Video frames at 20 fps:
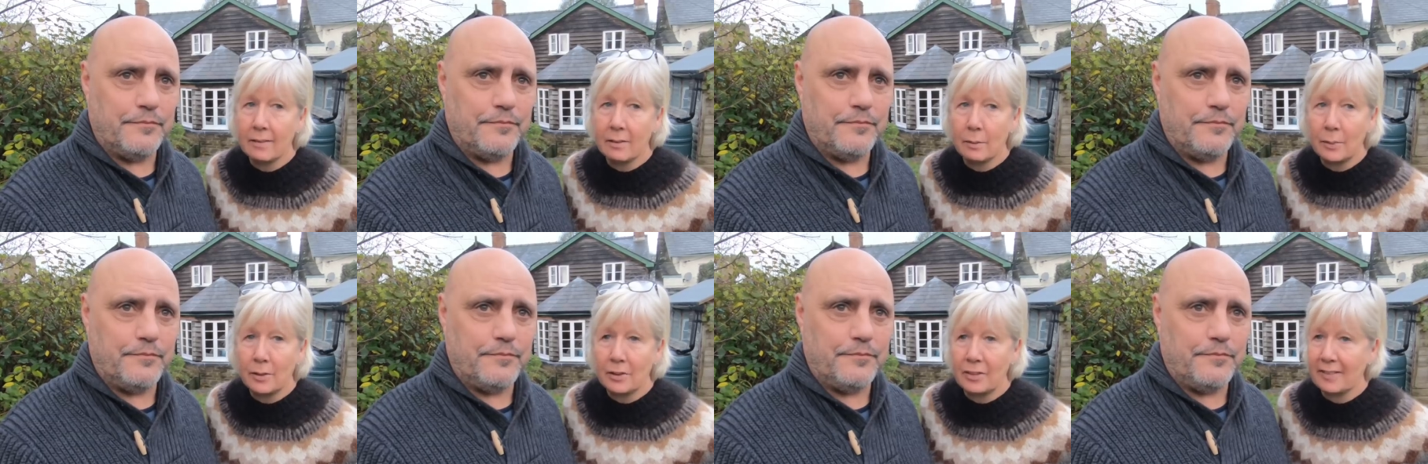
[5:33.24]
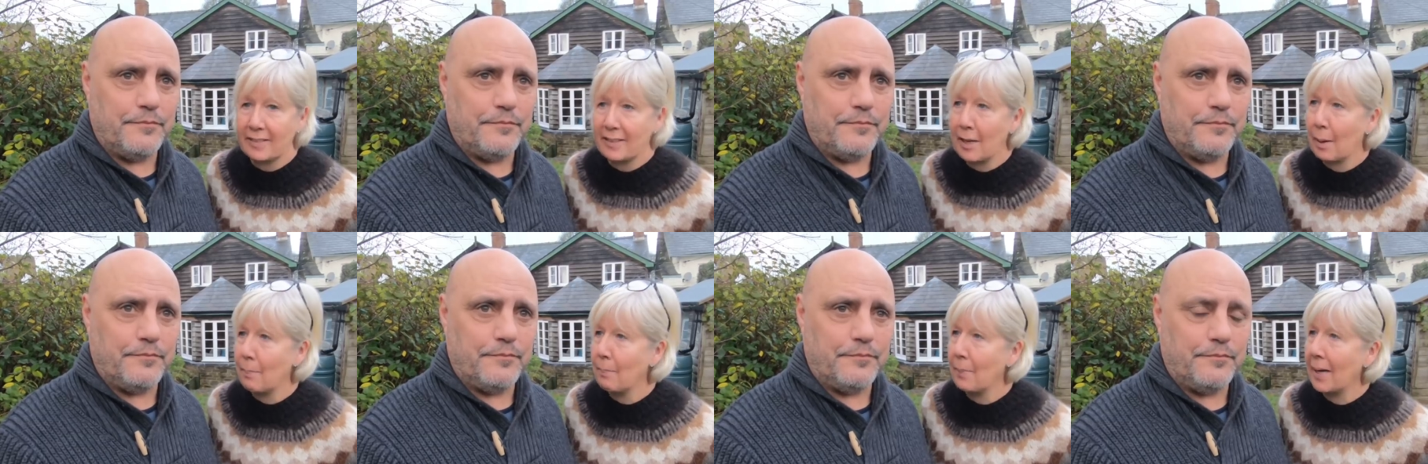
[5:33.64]
Speaker 1: do we just
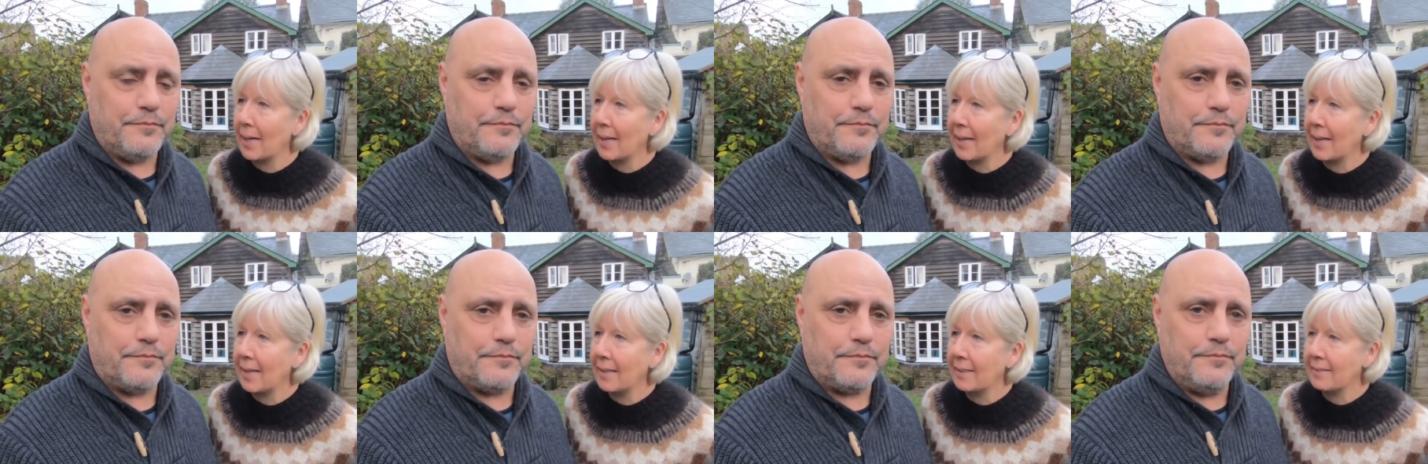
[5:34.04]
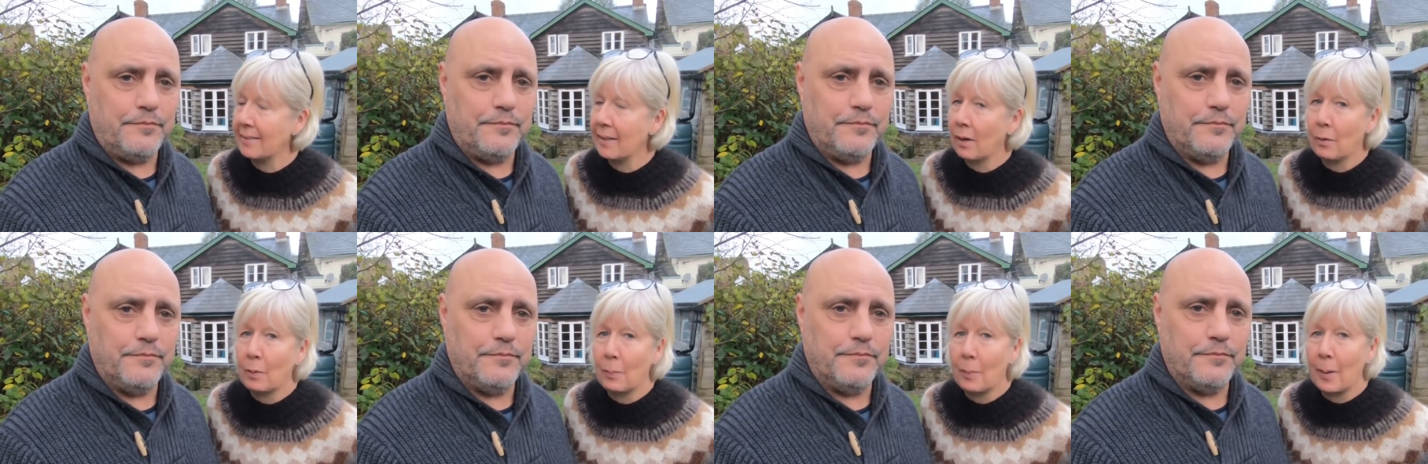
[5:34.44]
come back here,
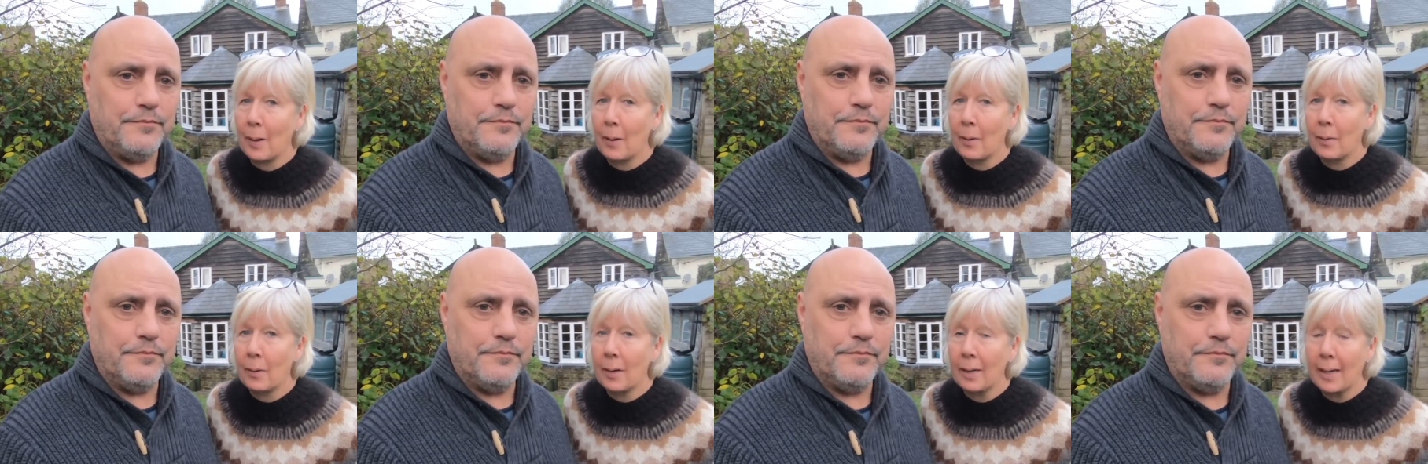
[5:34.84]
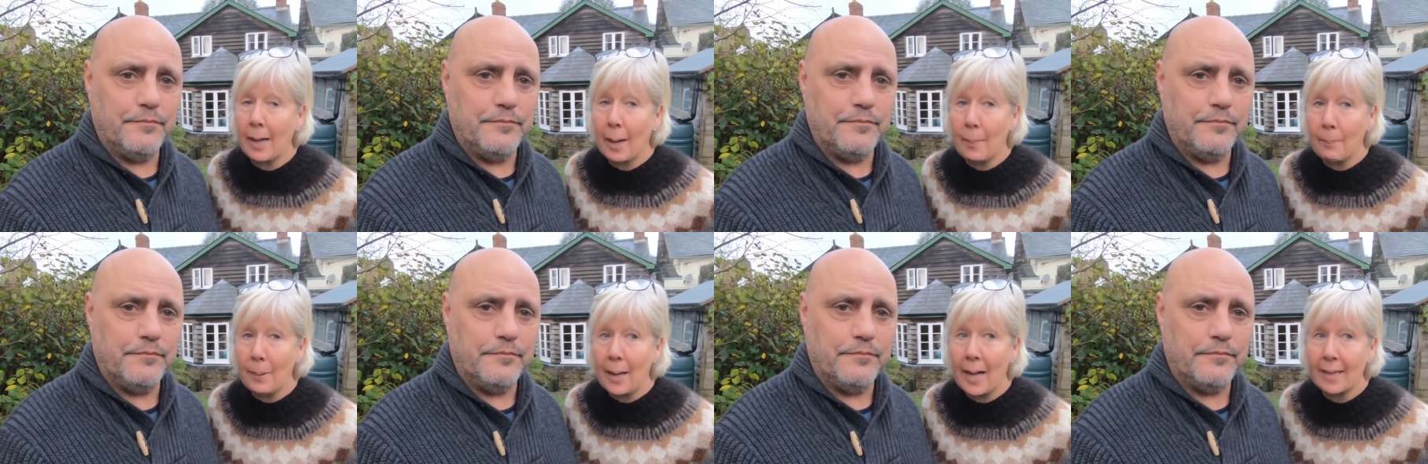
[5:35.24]
sell the boat, and
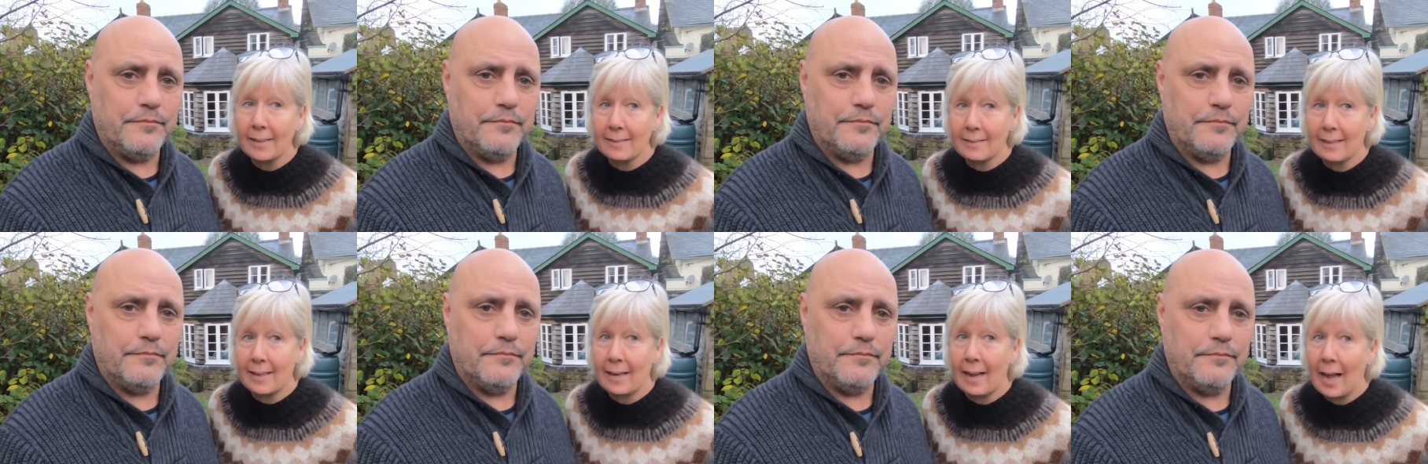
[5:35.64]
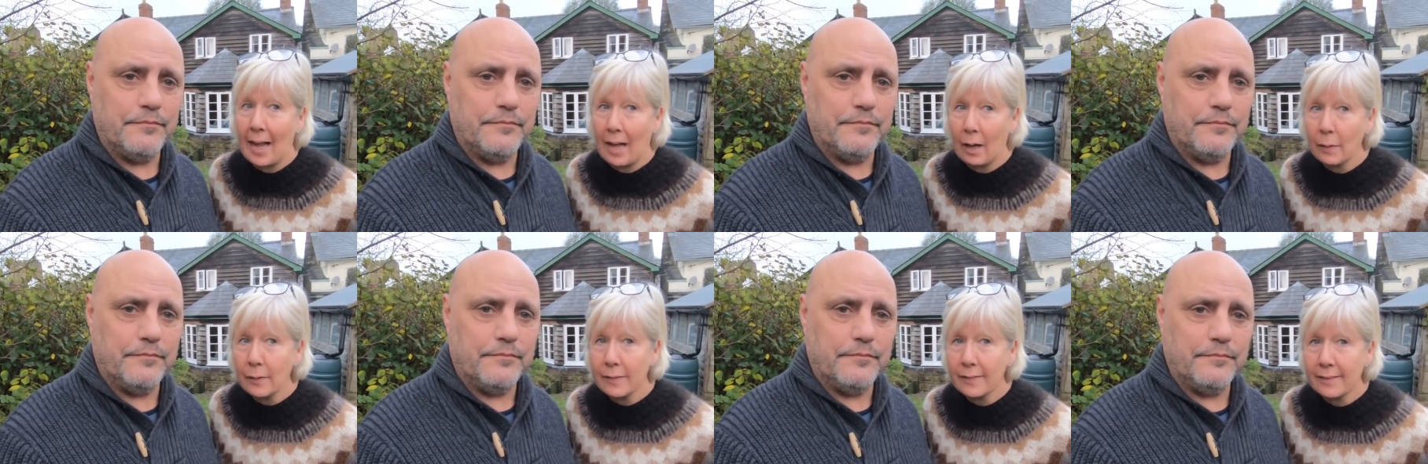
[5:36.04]
come back to the
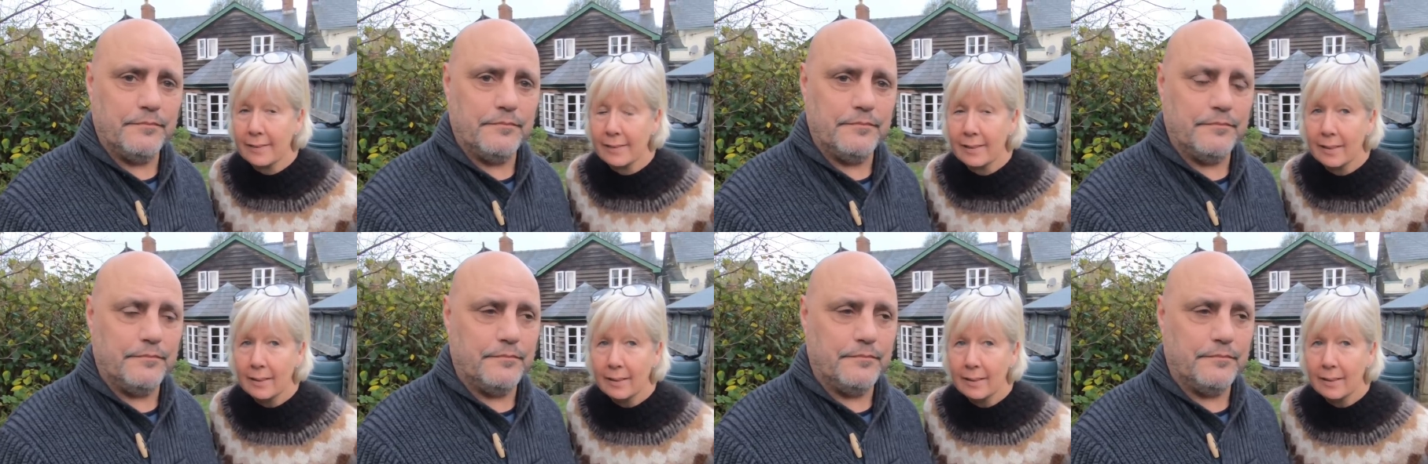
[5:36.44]
house?